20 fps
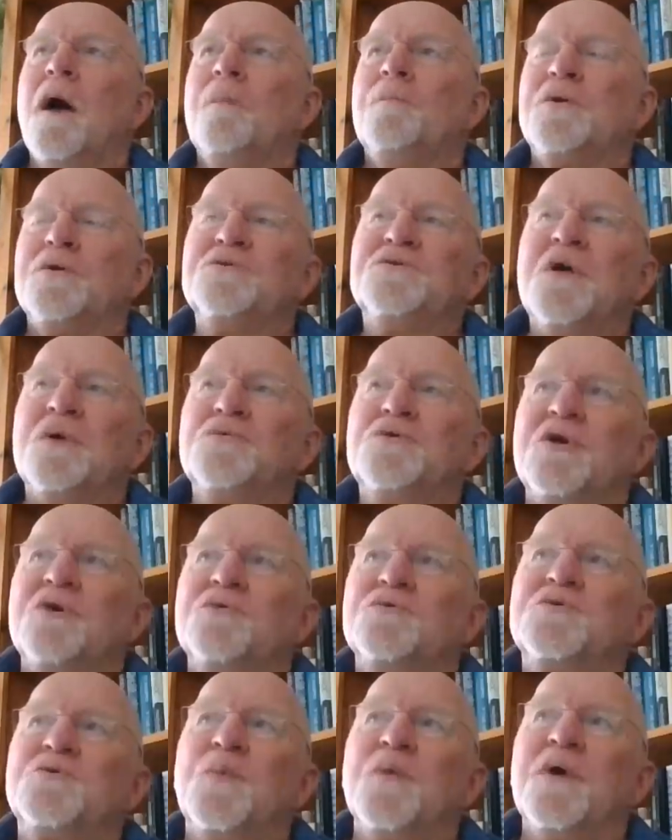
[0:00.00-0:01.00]
Pluto
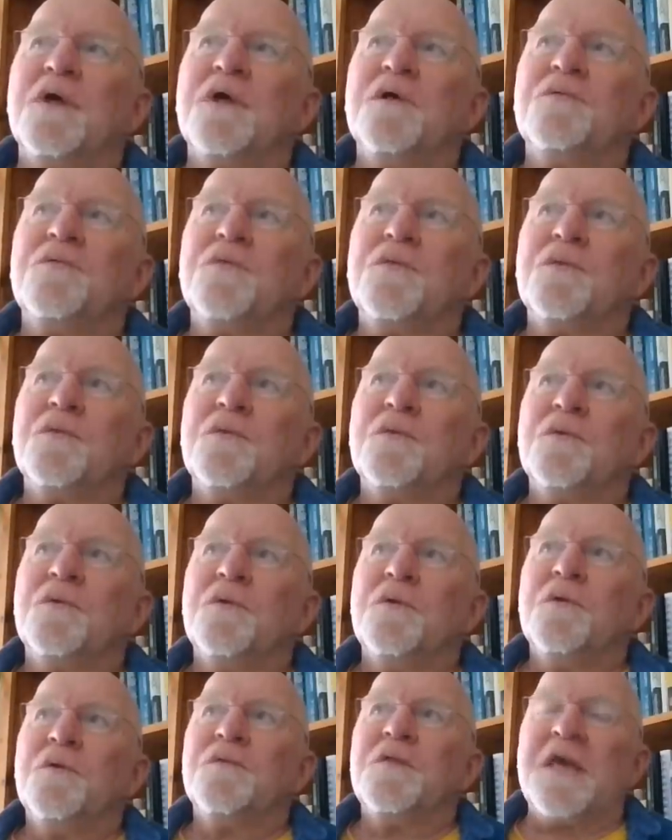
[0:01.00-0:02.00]
deals with
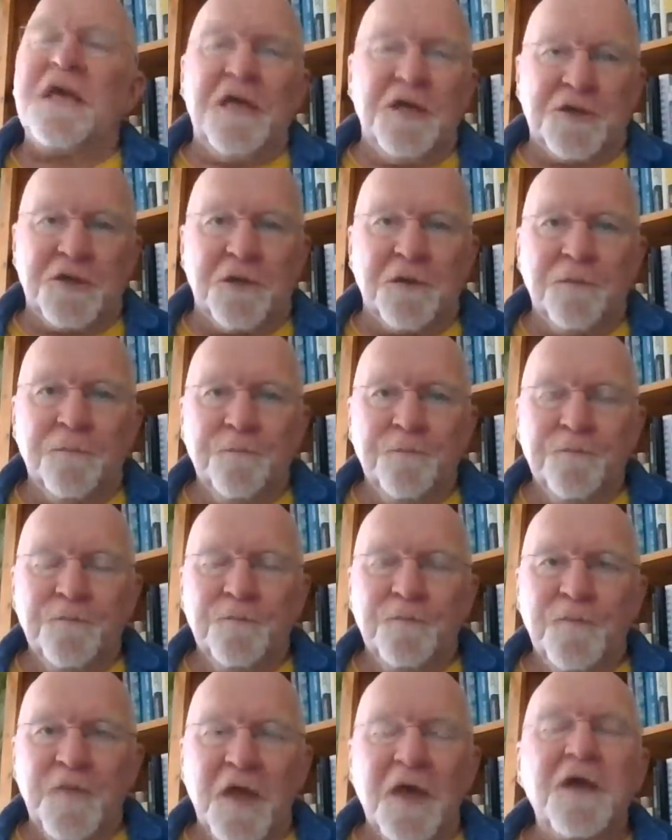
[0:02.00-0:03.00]
the hidden,
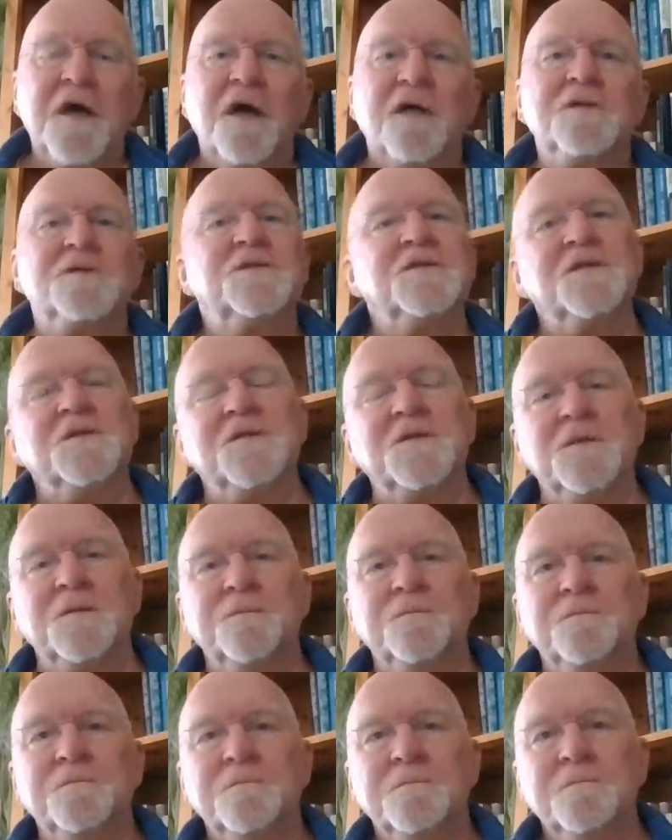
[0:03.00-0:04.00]
the occulted,
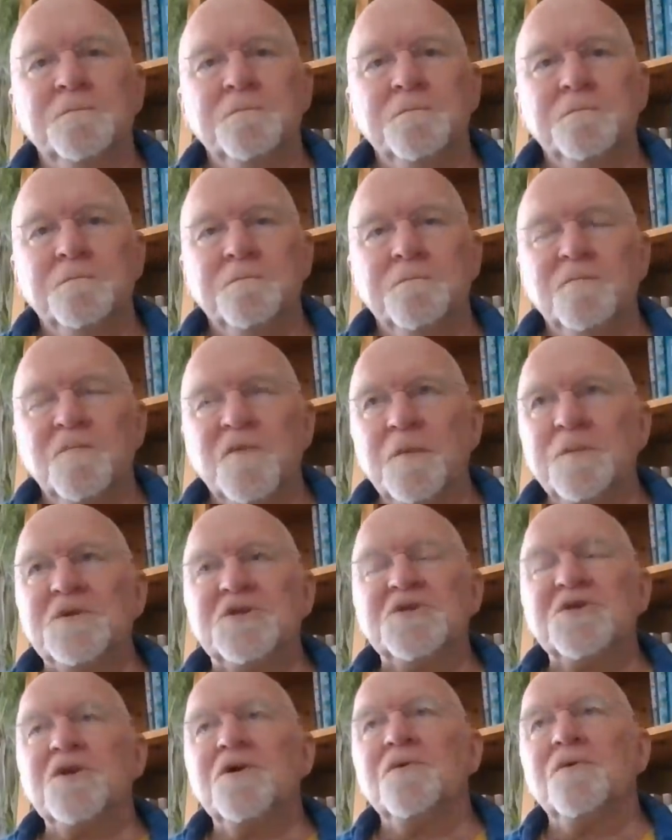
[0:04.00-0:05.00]
the
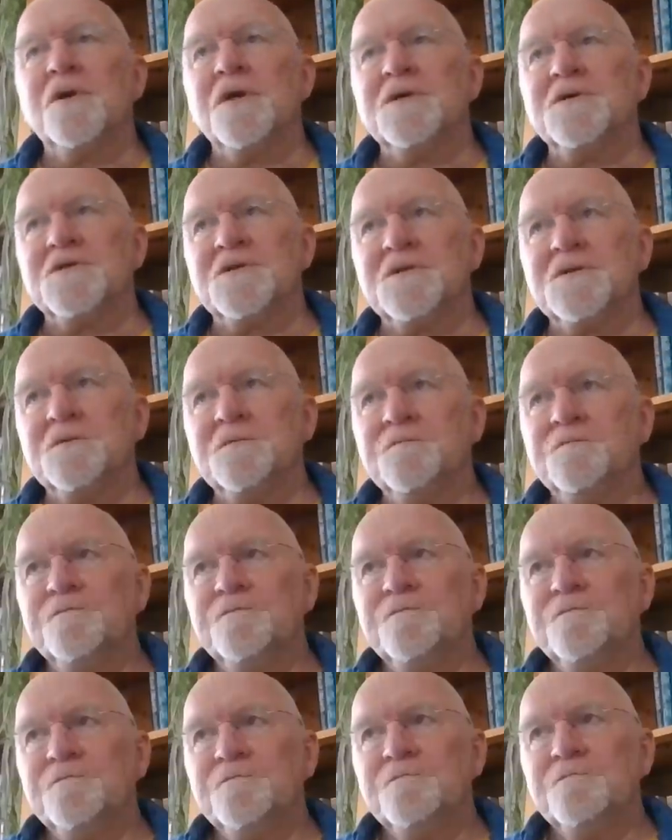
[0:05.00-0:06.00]
mysterious.
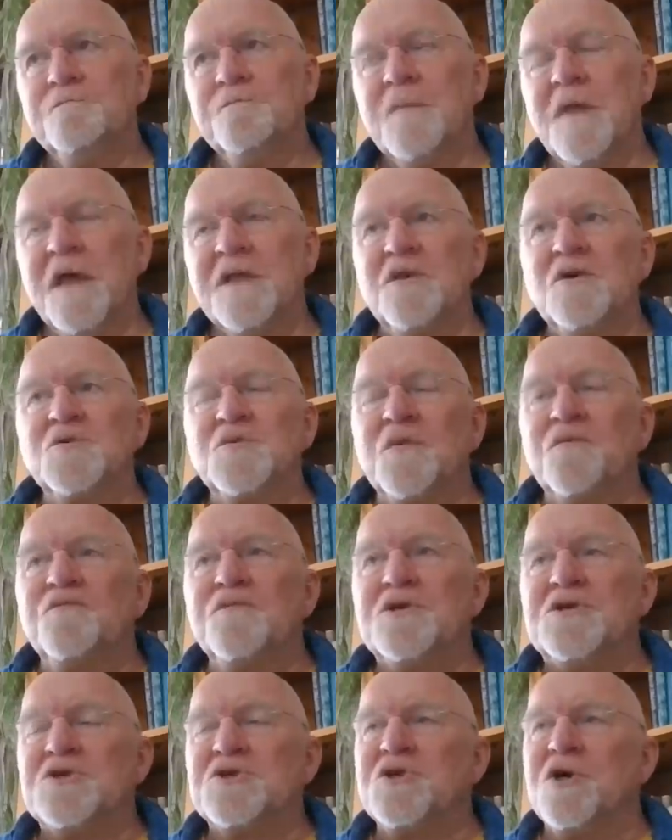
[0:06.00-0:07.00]
It deals with
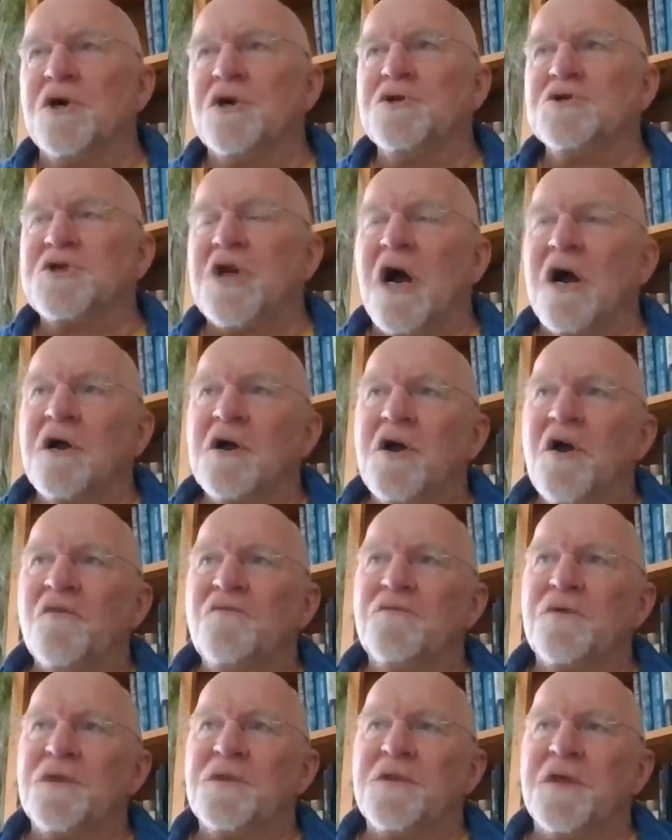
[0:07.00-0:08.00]
research,
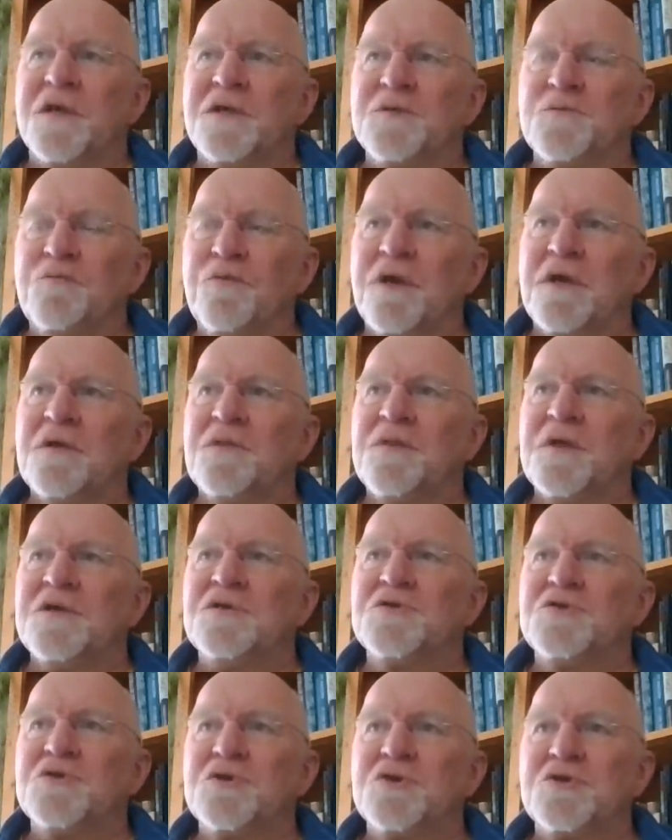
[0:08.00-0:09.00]
uncovering things, bringing
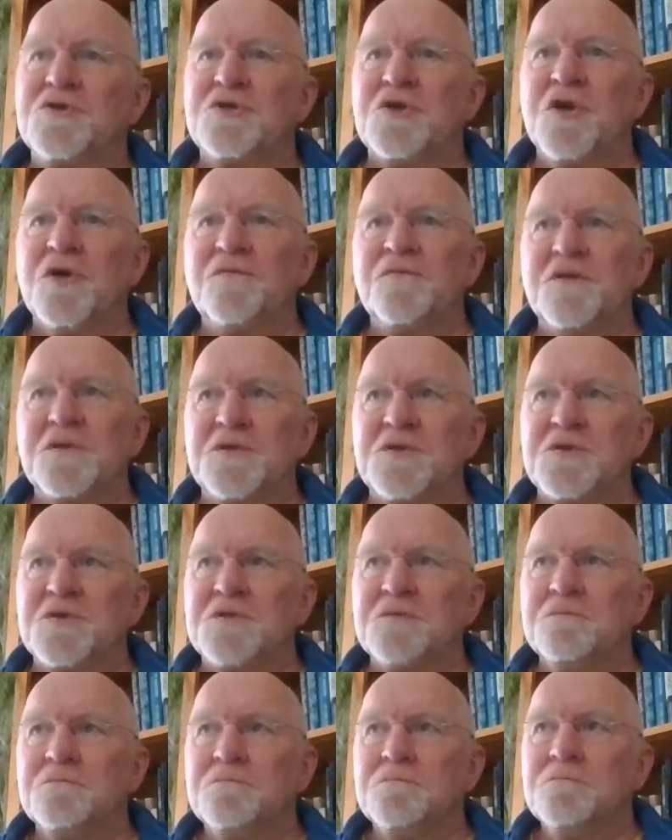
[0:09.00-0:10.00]
things to the
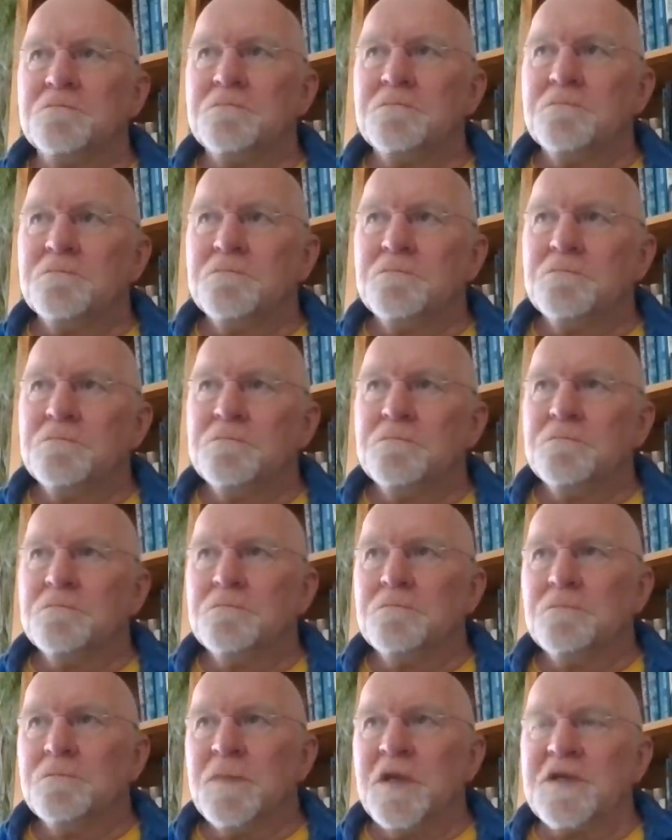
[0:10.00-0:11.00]
surface.
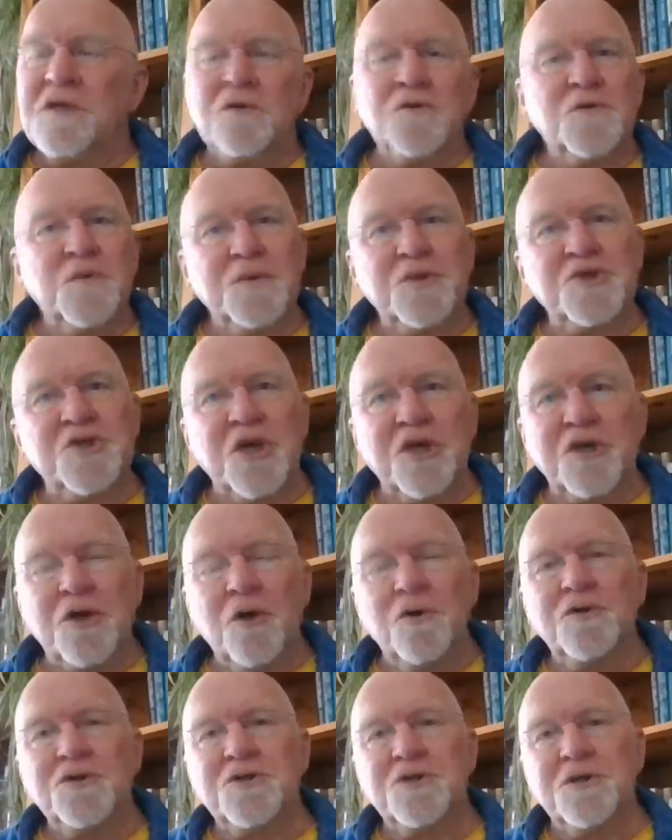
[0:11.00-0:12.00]
It deals with
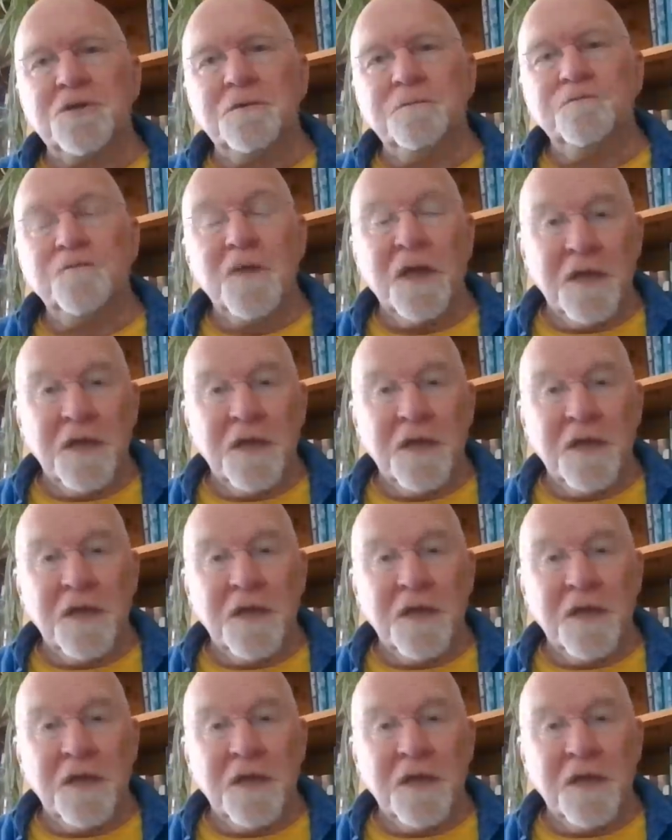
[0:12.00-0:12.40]
psychology.